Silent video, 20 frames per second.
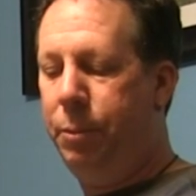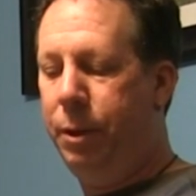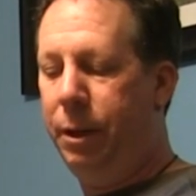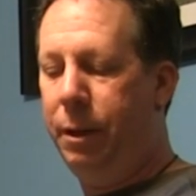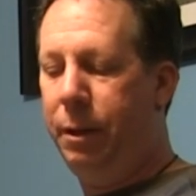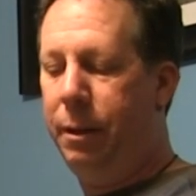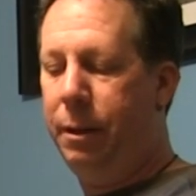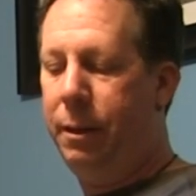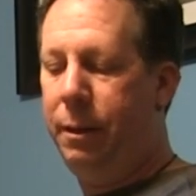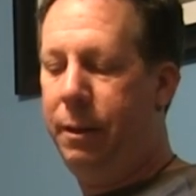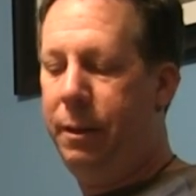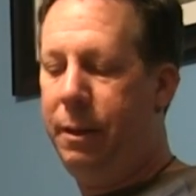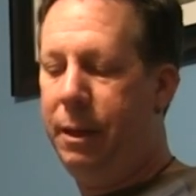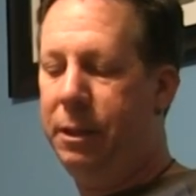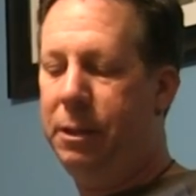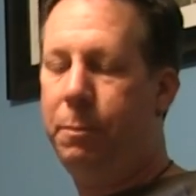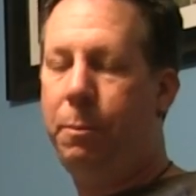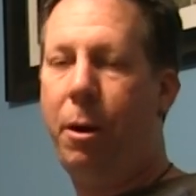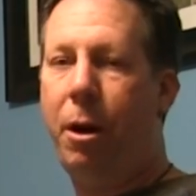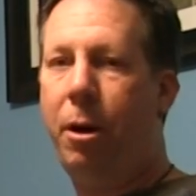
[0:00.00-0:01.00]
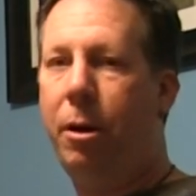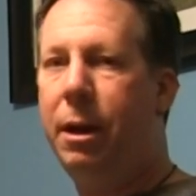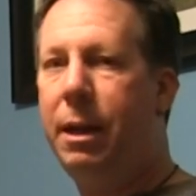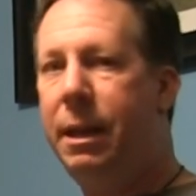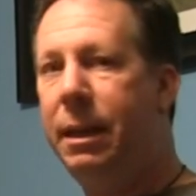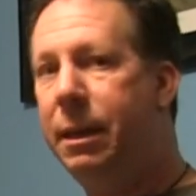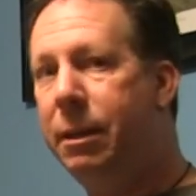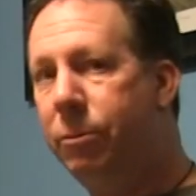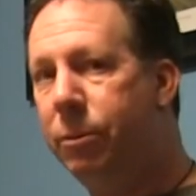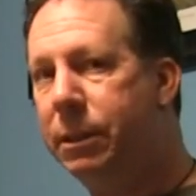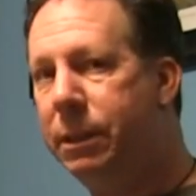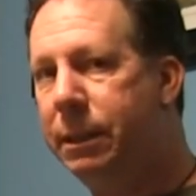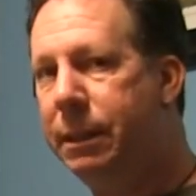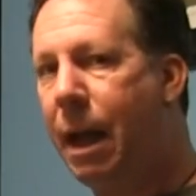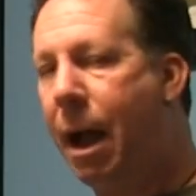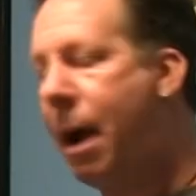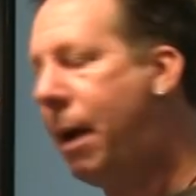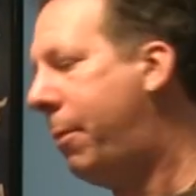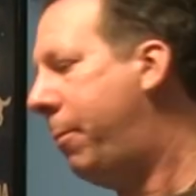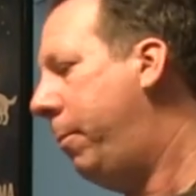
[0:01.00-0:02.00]
put this part into a
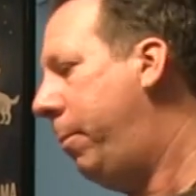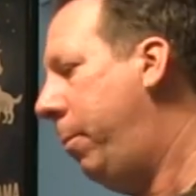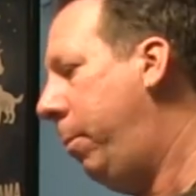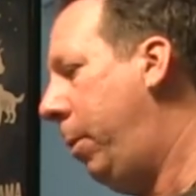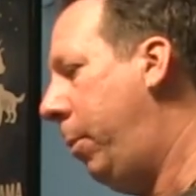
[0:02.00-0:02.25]
sock